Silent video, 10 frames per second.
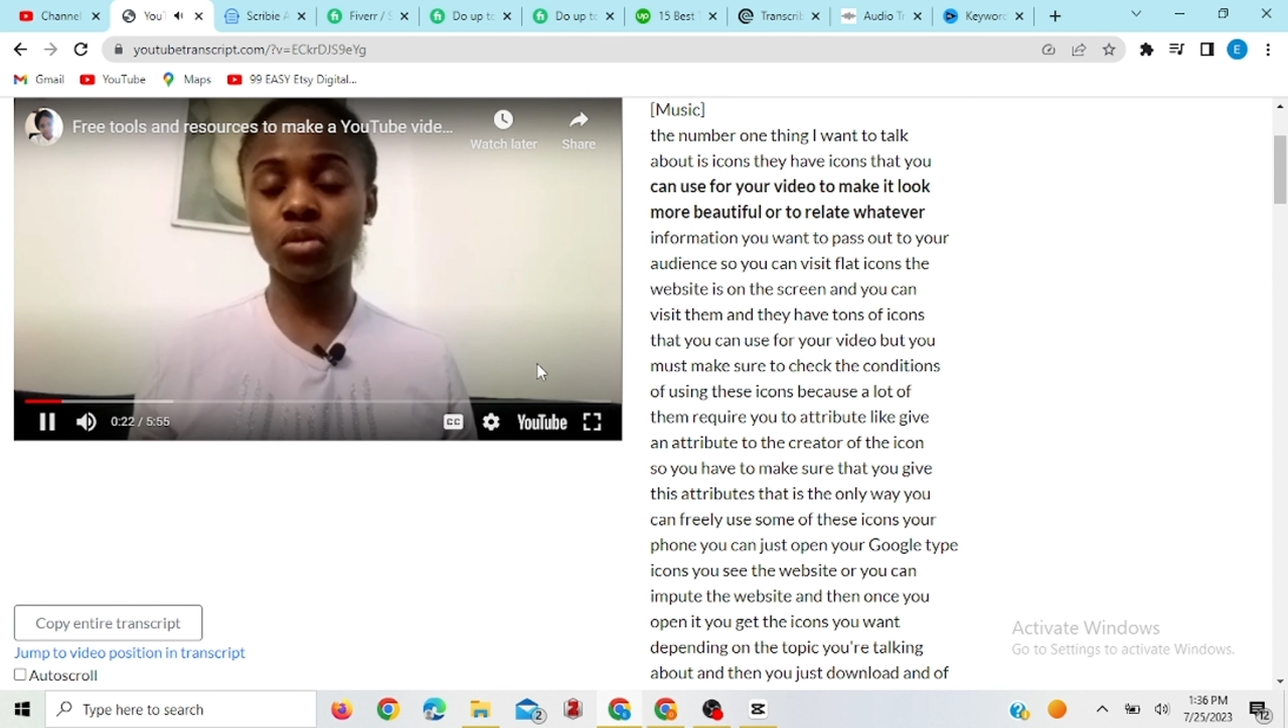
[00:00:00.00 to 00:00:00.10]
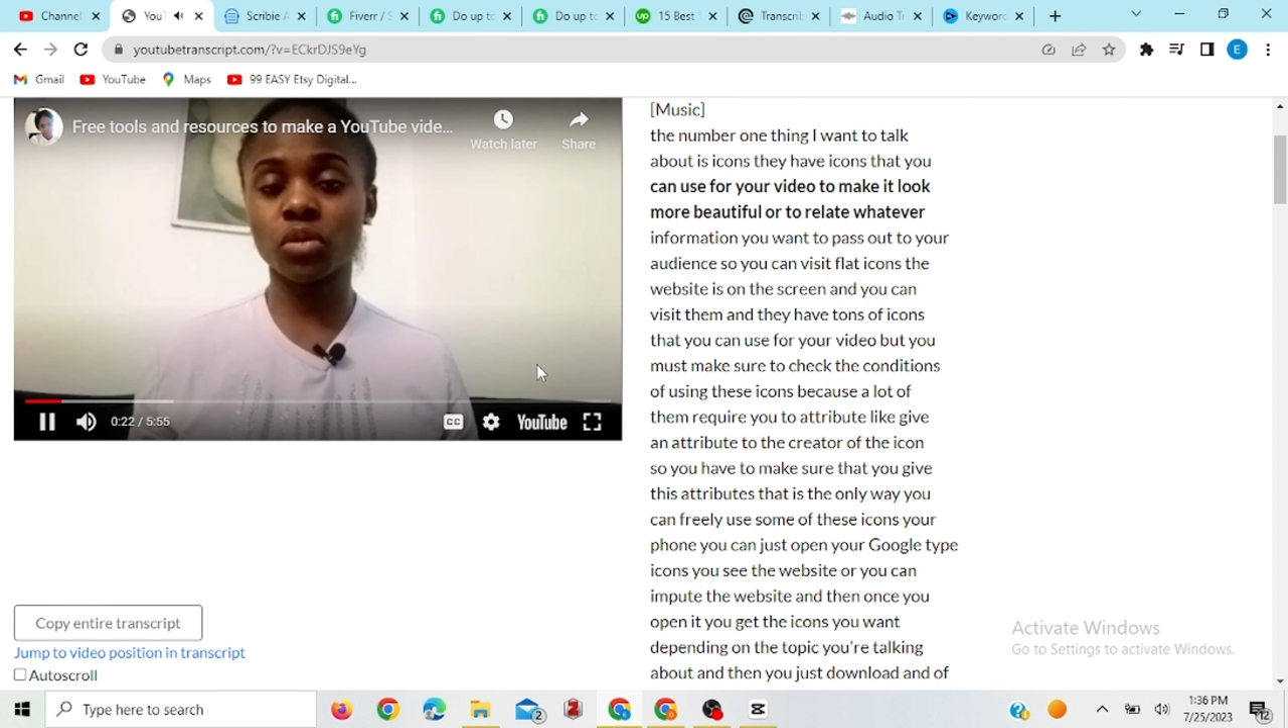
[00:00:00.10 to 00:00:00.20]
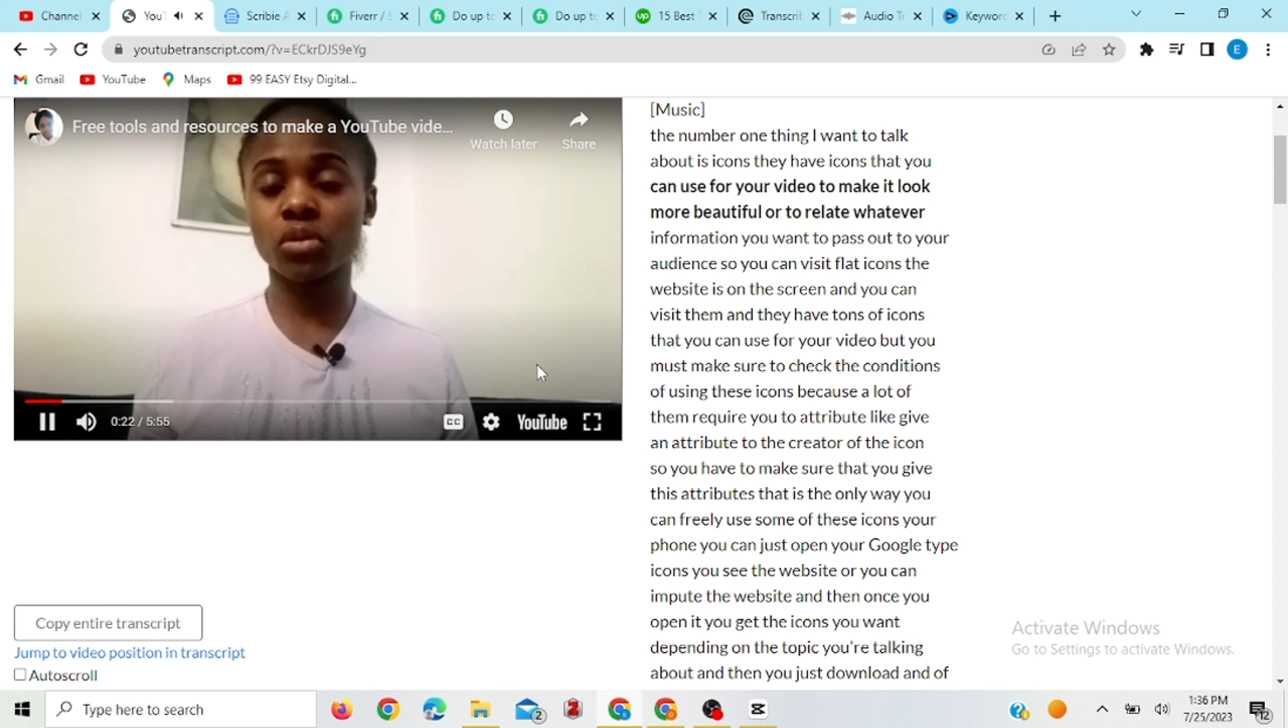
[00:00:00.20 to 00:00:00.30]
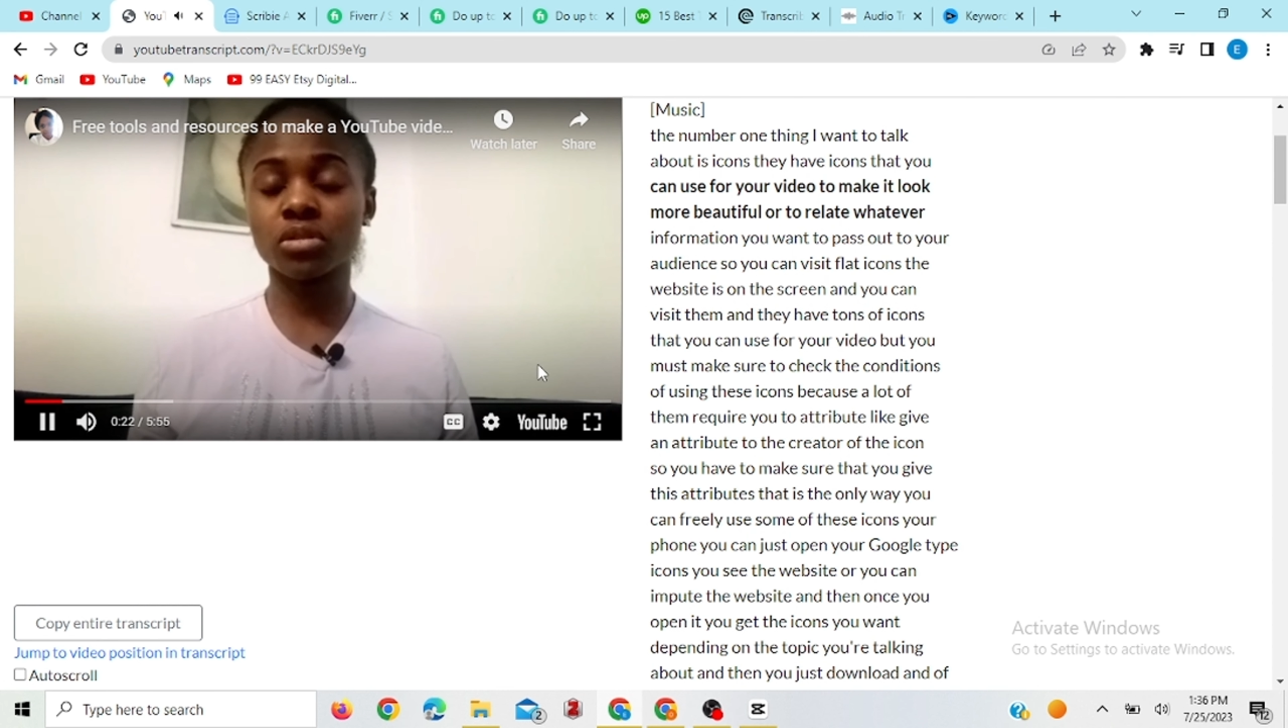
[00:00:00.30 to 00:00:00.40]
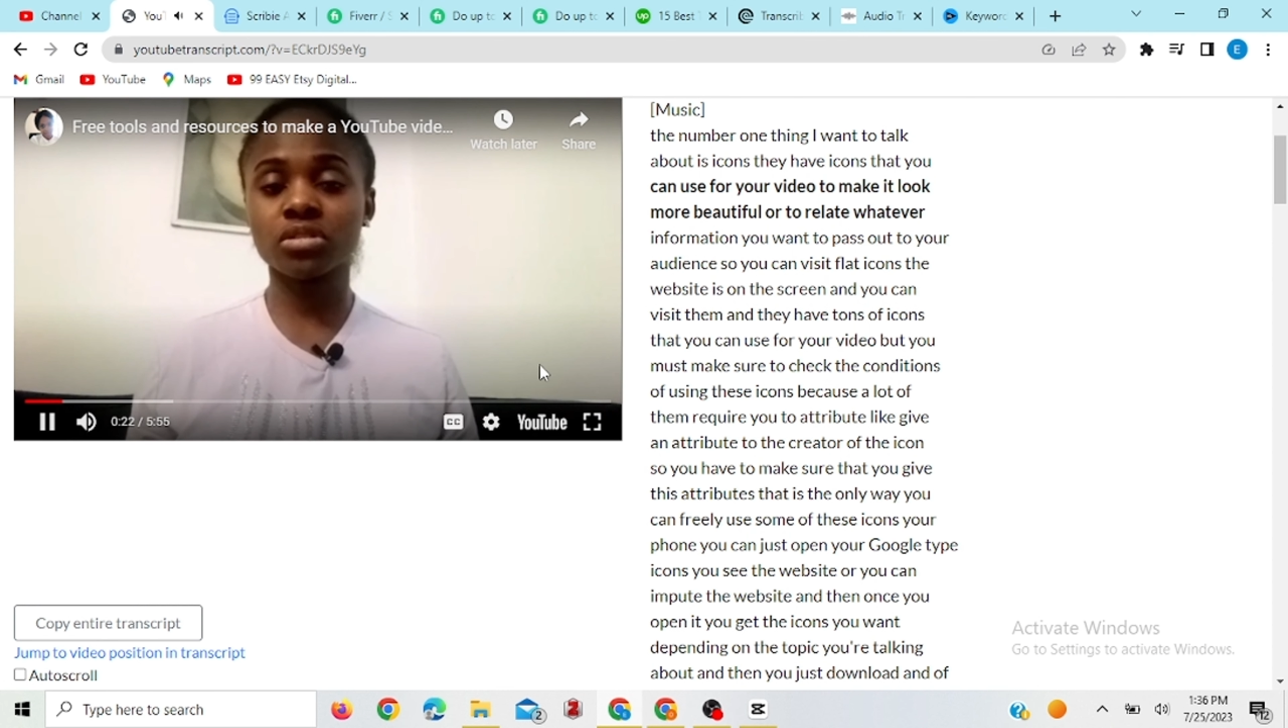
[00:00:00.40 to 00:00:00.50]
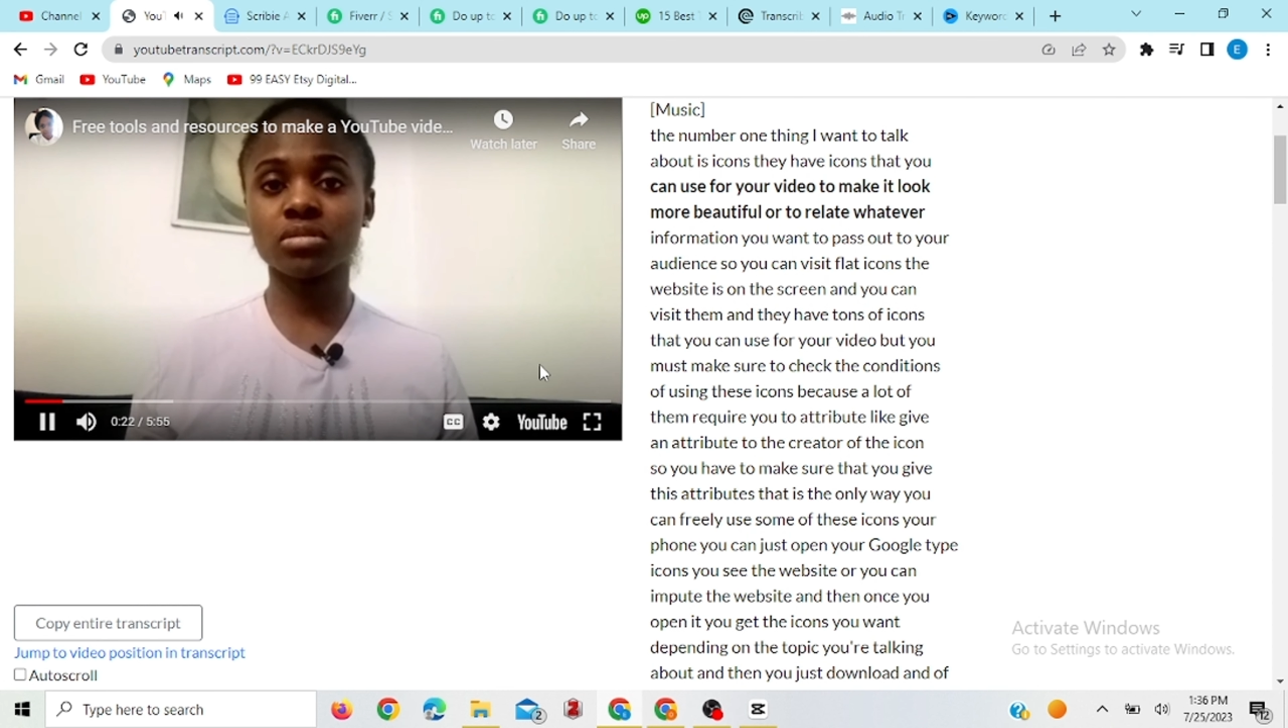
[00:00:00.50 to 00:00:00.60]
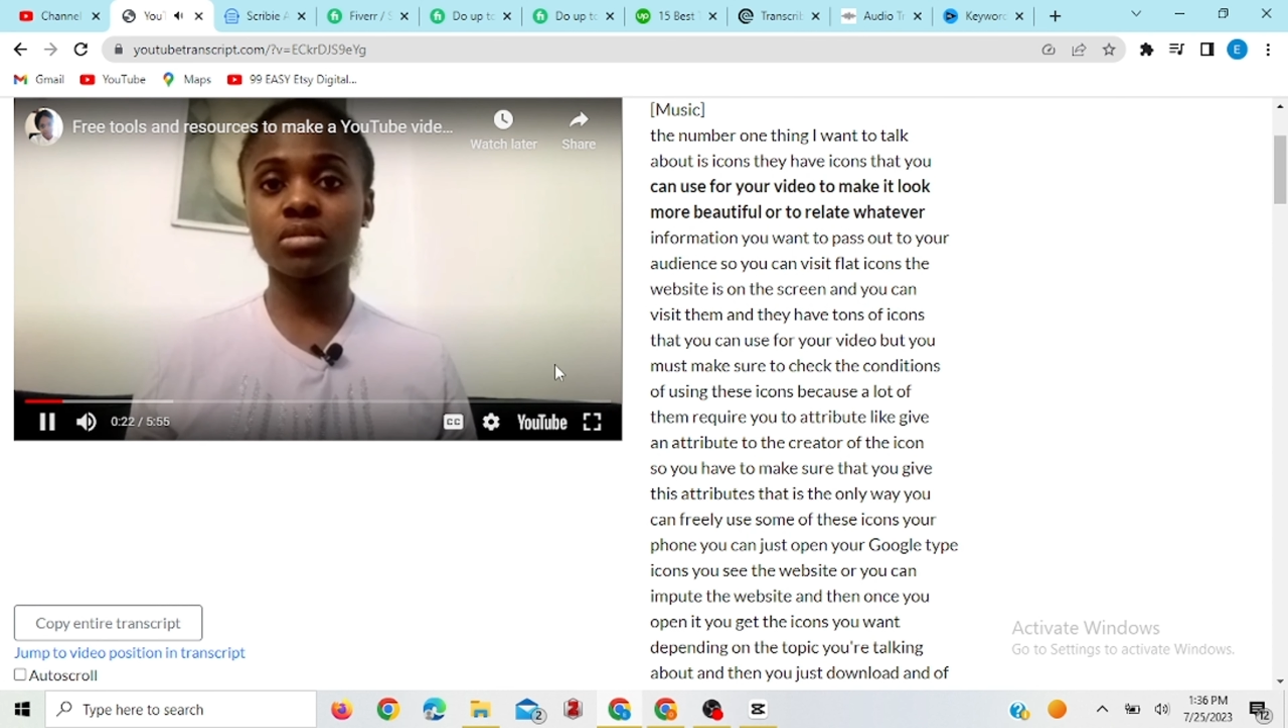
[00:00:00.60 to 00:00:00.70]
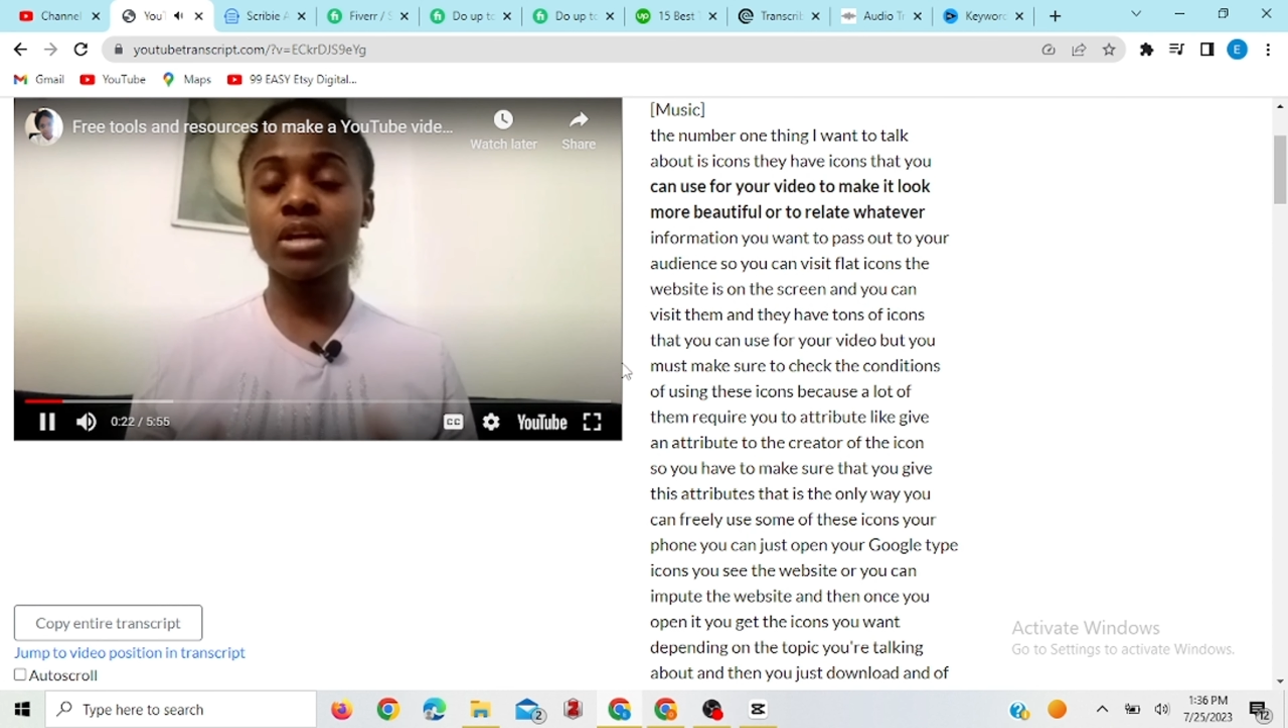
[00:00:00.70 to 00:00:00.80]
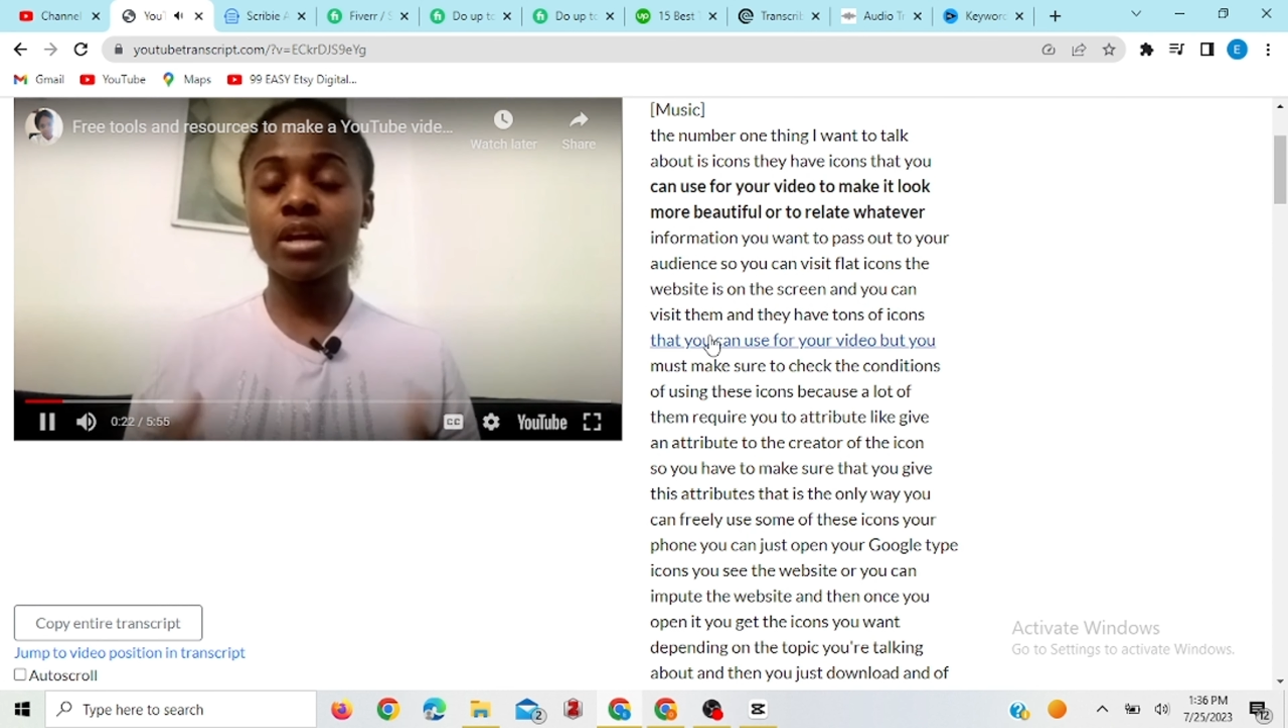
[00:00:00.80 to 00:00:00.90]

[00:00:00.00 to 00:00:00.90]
or to